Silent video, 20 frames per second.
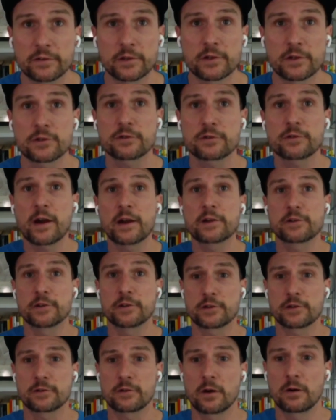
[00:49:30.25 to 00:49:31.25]
a treasure
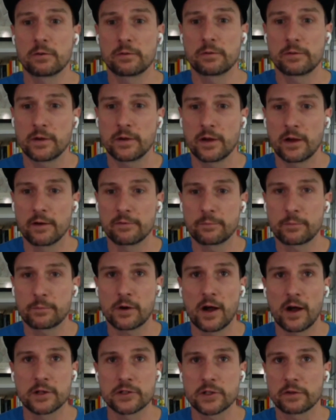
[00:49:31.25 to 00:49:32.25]
trove of
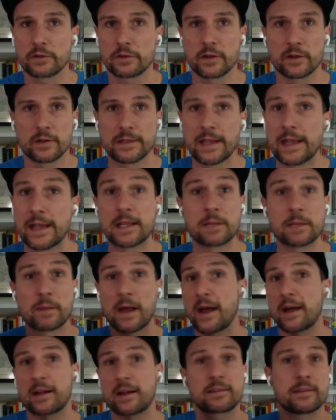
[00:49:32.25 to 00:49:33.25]
projects here dating
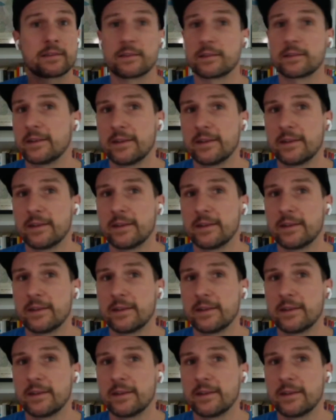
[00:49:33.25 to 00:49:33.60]
back to,